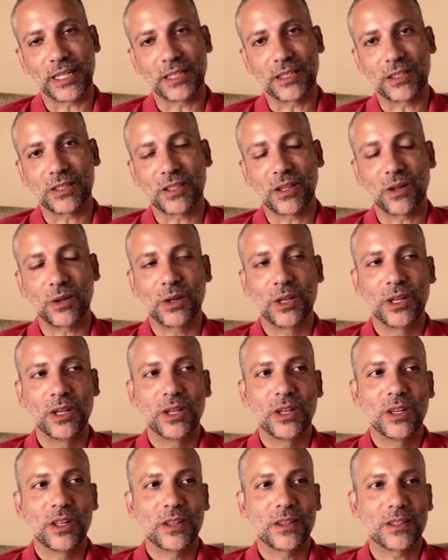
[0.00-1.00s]
And so
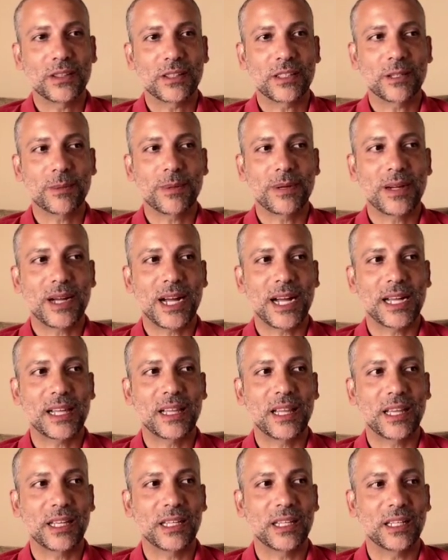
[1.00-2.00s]
this is about
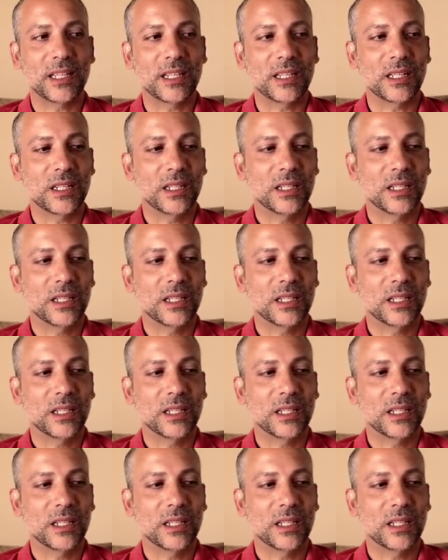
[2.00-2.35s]
highlighting